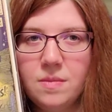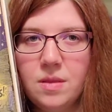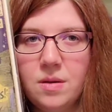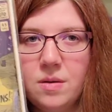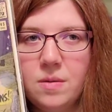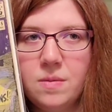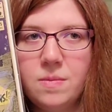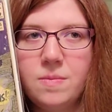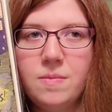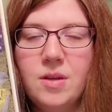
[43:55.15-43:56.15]
They're,
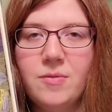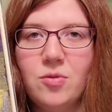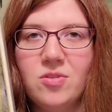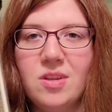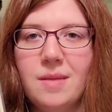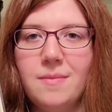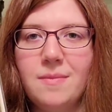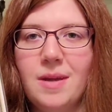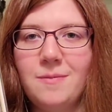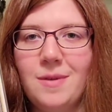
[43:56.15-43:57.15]
of course, not
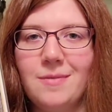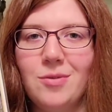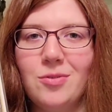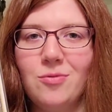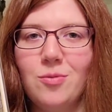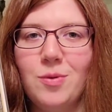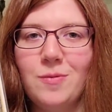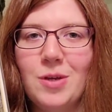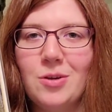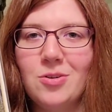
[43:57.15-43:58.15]
my favorite group
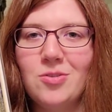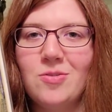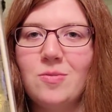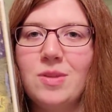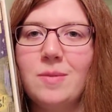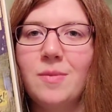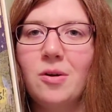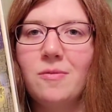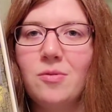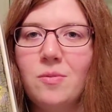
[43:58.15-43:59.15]
of characters within
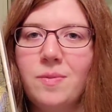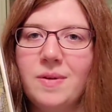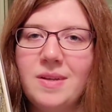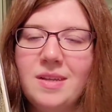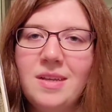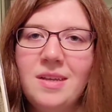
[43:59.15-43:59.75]
Marvel, but